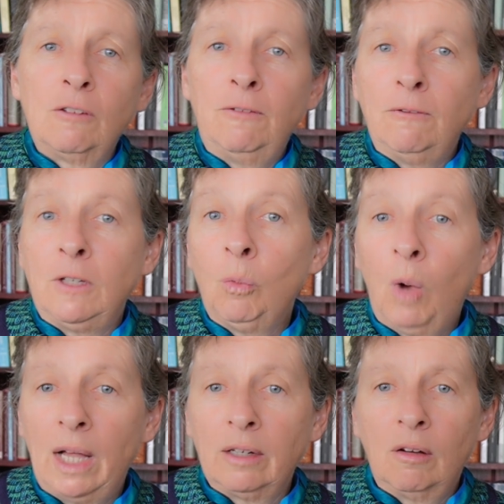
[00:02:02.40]

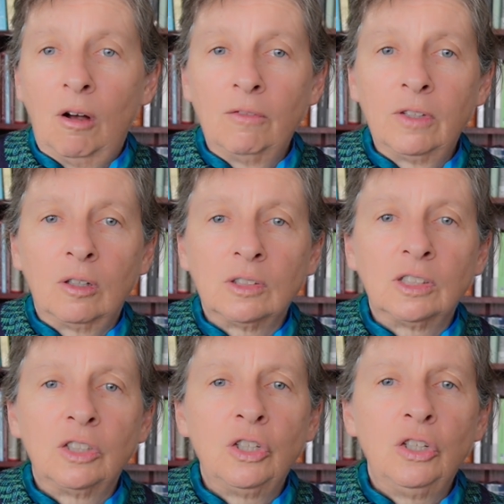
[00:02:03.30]
51 of the
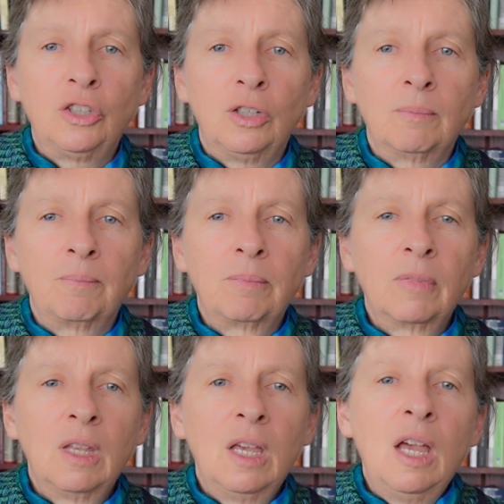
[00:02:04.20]
Constitution.
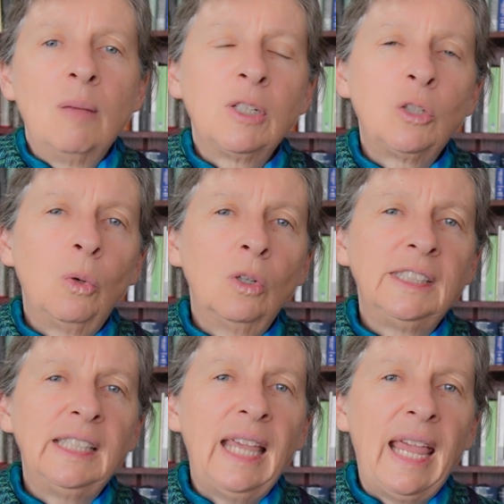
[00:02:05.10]
But
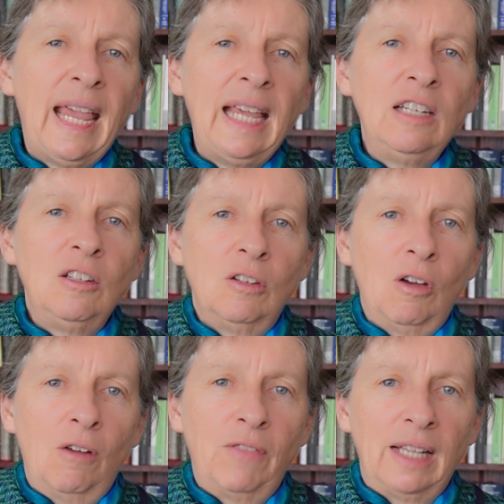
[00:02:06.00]
towards the end
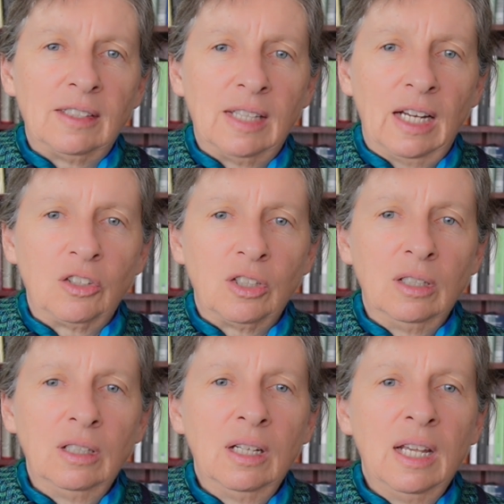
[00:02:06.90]
of that
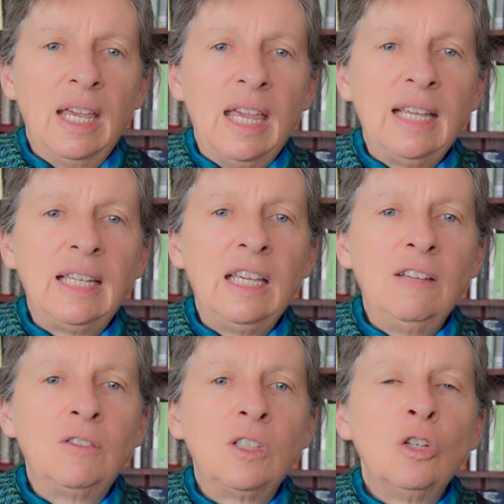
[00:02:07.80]
section, it
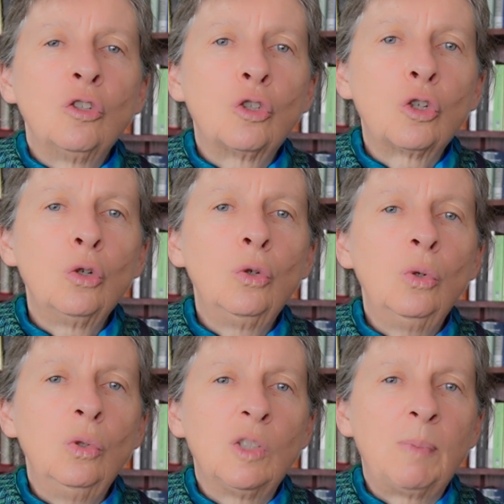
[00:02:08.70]
gives
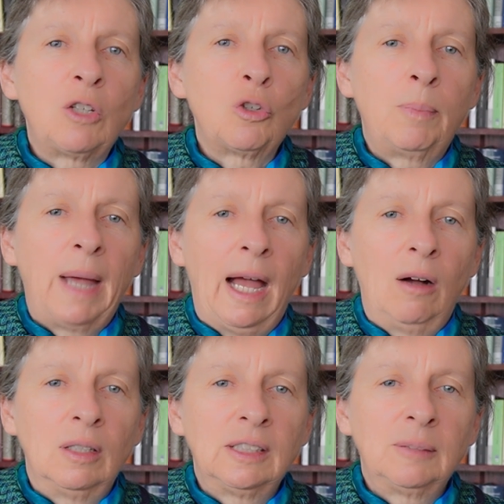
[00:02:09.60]
two special
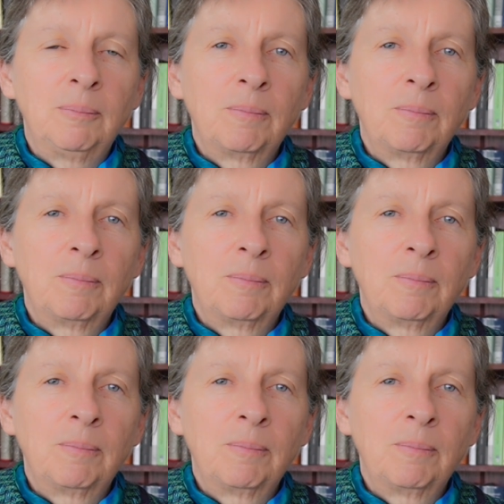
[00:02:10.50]
powers.